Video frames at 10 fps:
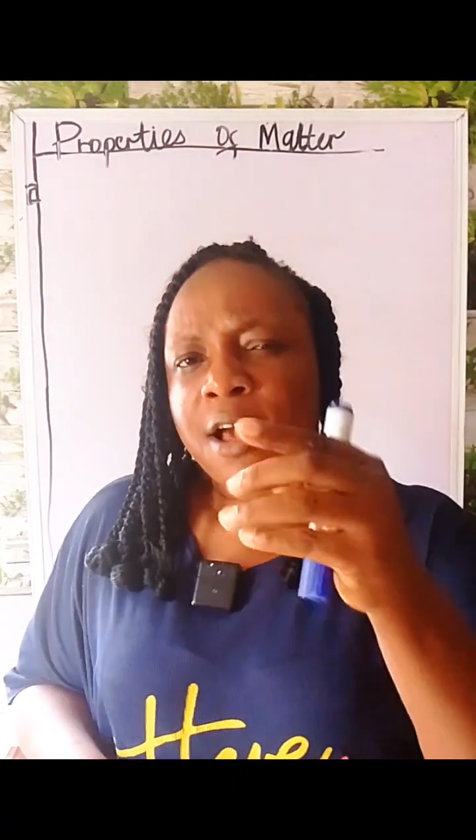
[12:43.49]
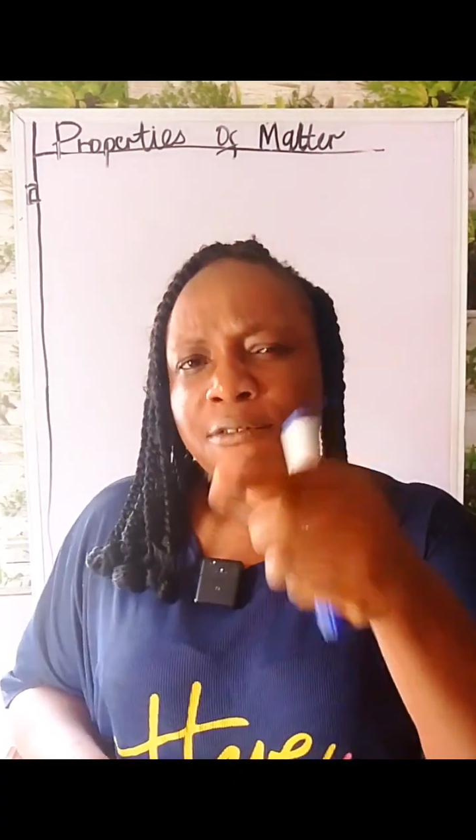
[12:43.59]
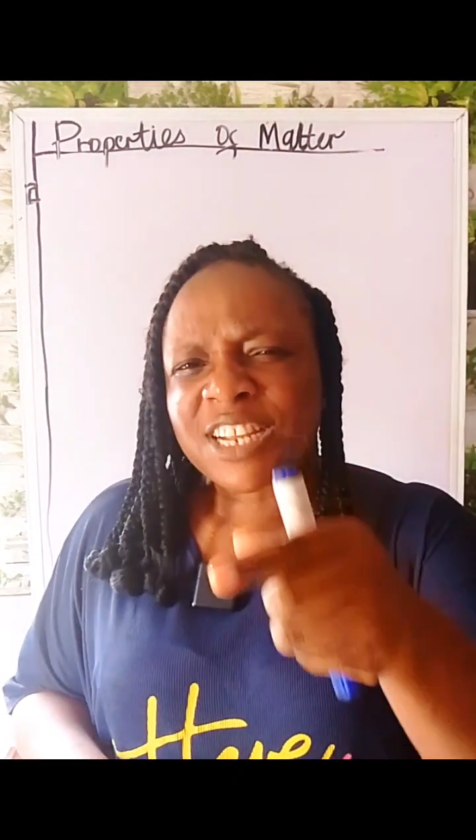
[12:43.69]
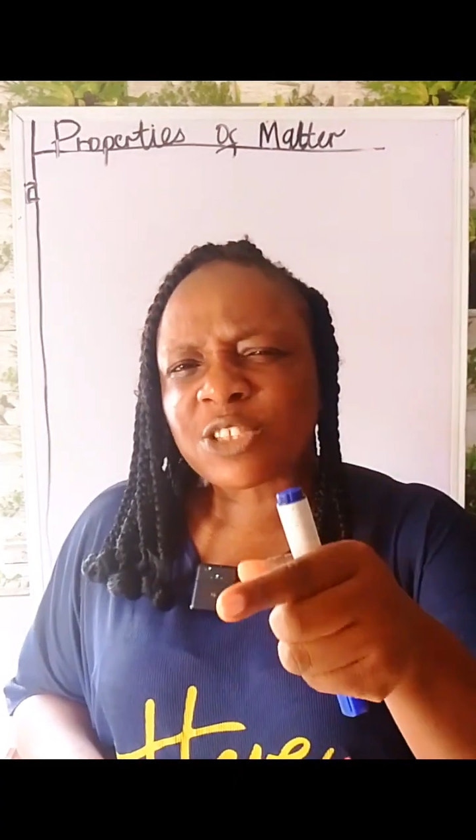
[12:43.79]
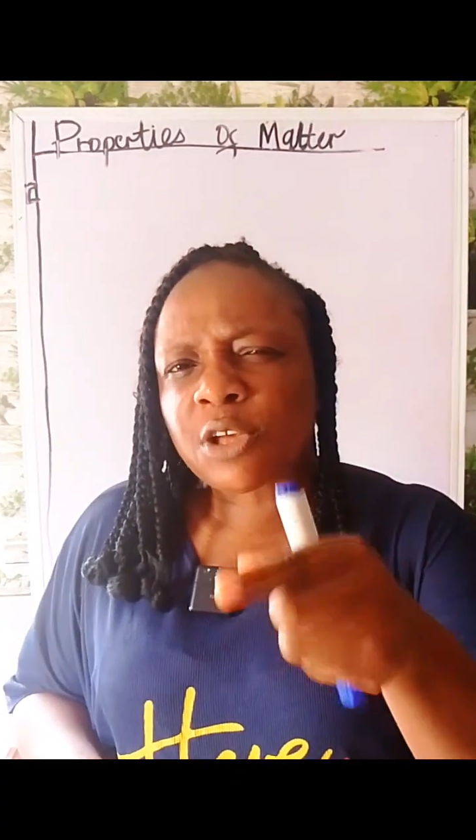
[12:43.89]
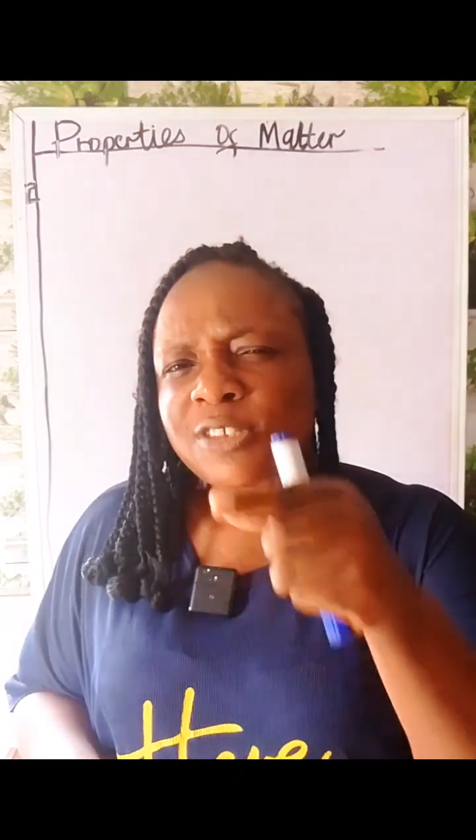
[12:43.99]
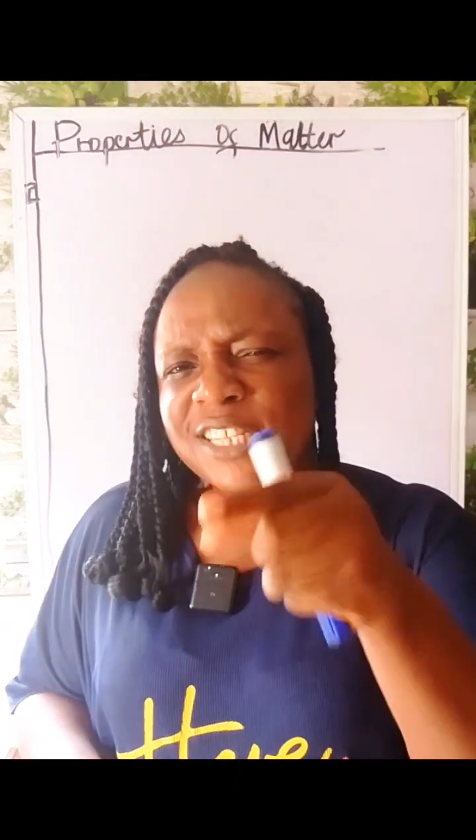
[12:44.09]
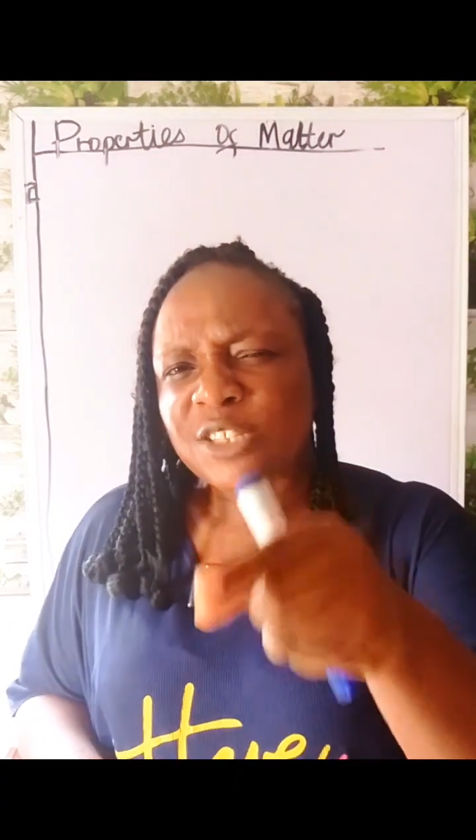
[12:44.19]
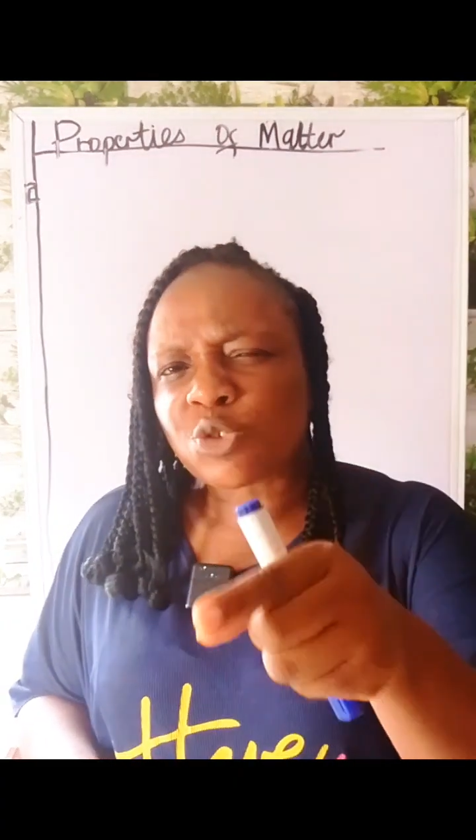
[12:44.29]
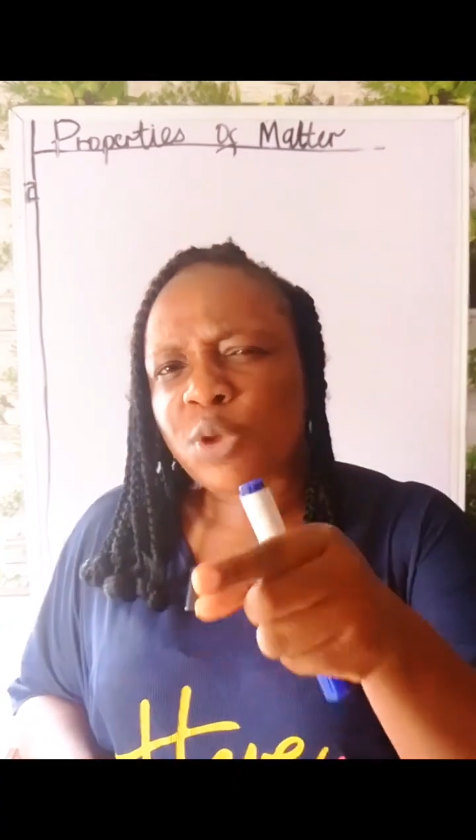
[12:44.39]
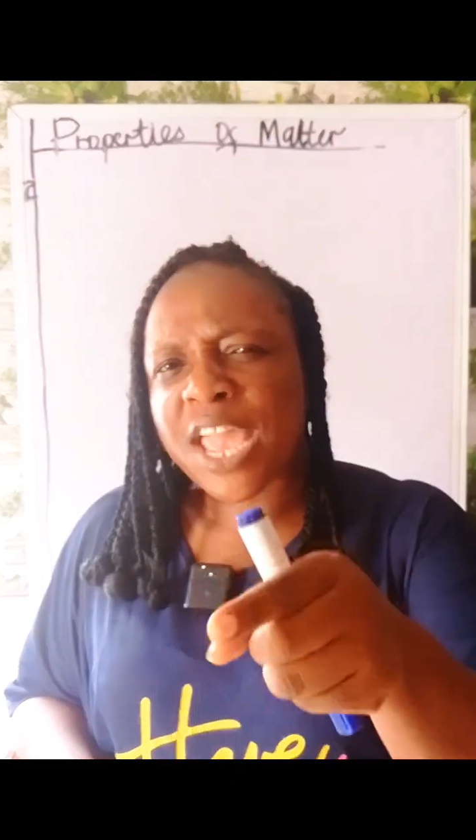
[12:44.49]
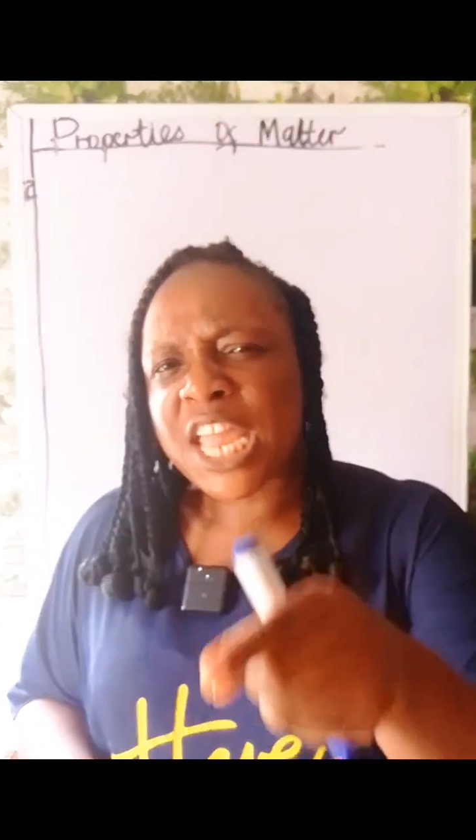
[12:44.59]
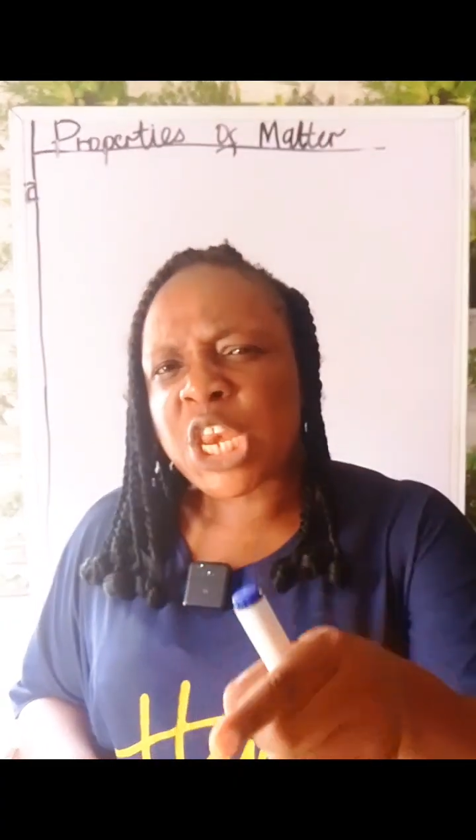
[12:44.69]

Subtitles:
resulting to a